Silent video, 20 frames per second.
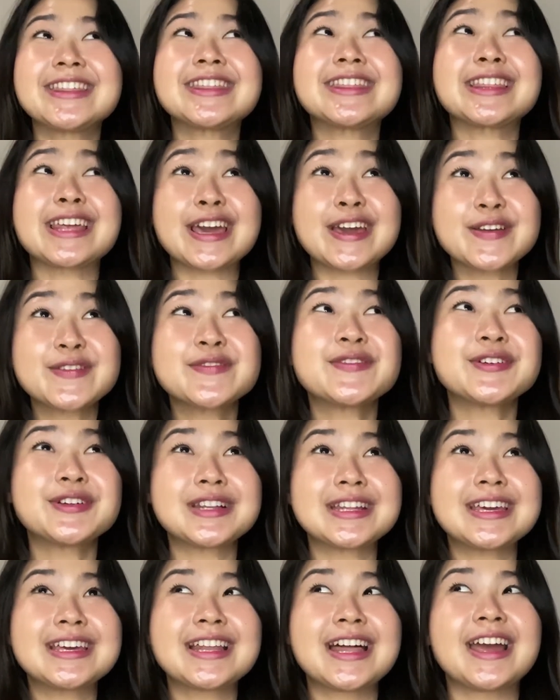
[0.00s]

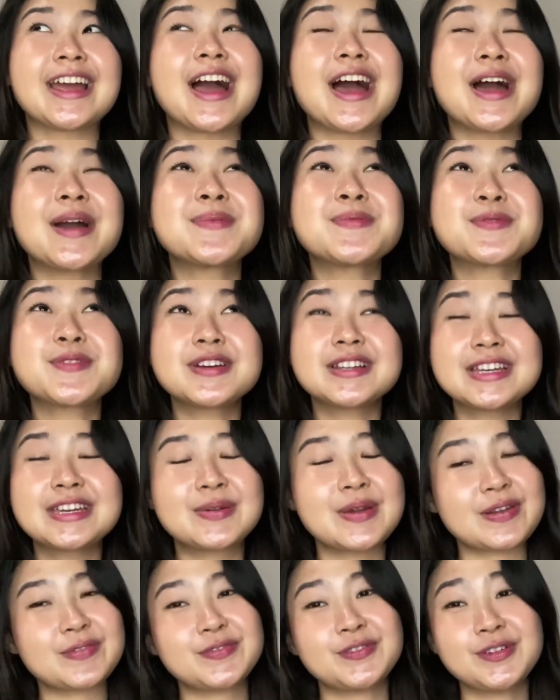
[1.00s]
thankfully I'm really
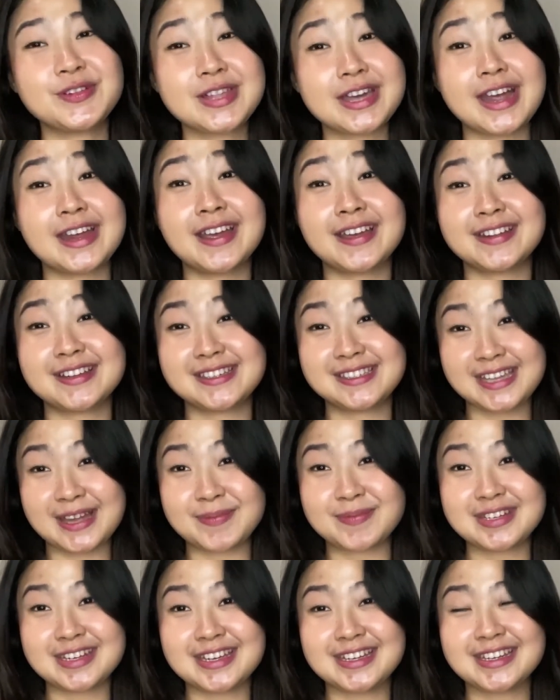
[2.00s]
grateful that I got
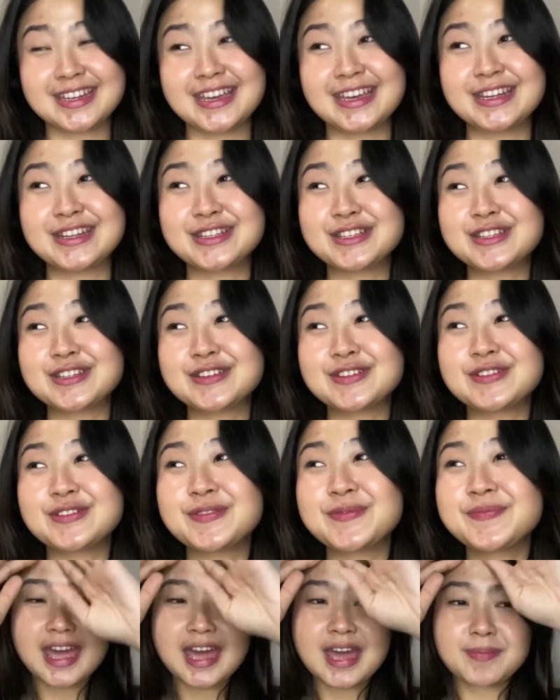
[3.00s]
accepted
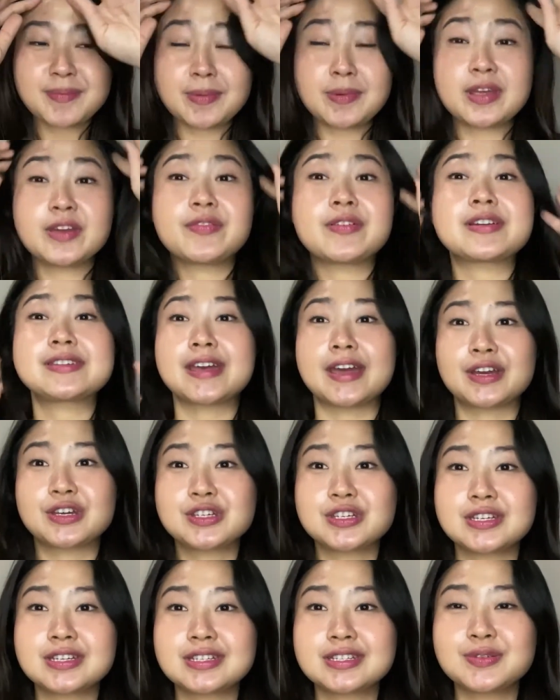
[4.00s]
into public affairs
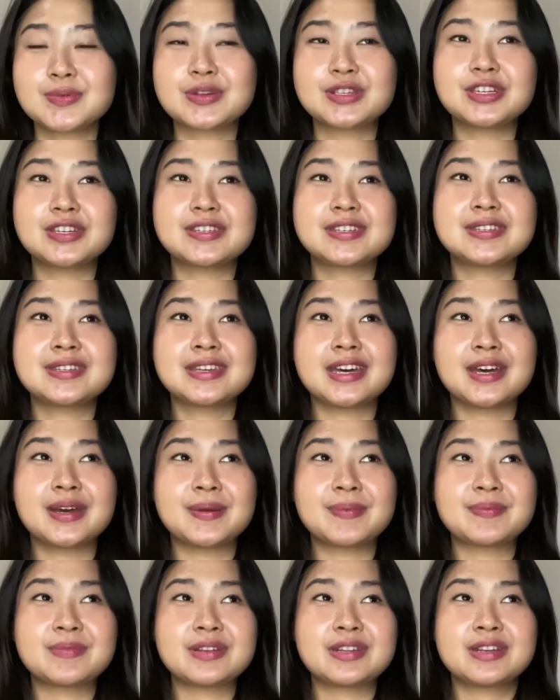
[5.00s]
section, which is
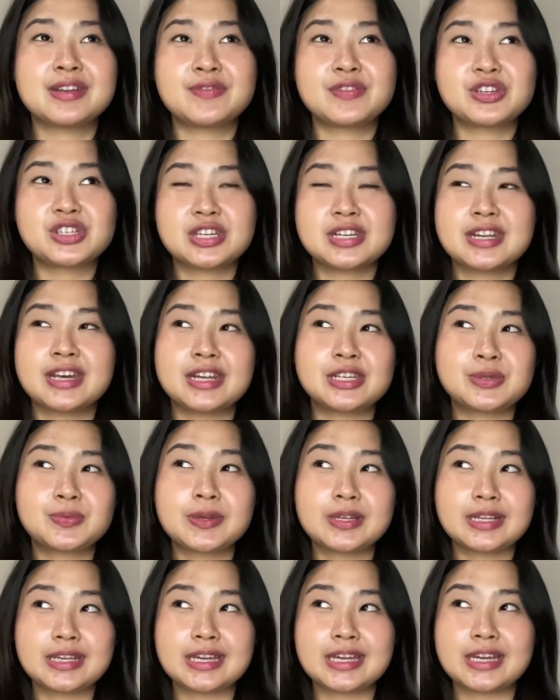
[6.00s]
the division that is
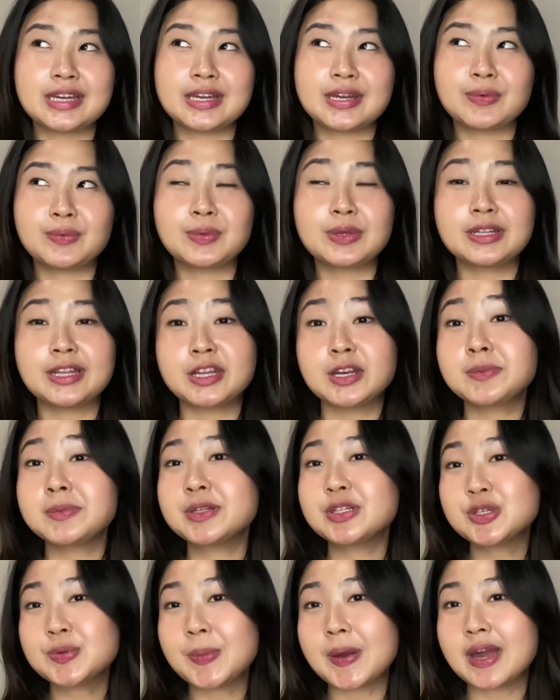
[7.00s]
really
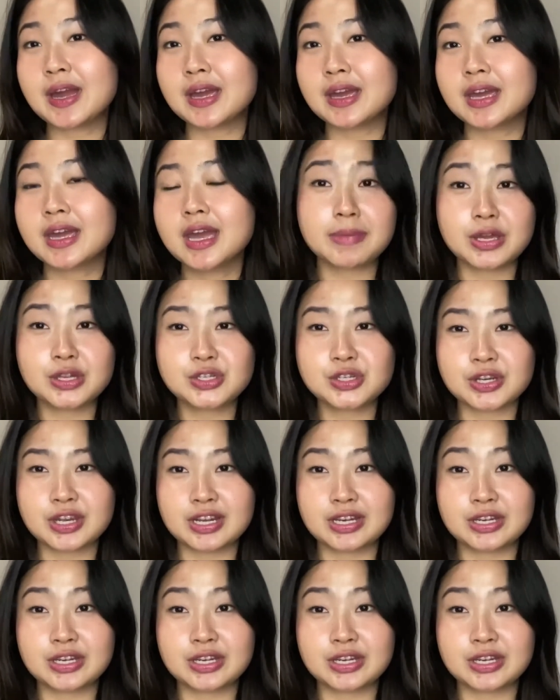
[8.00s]
relatable to my major in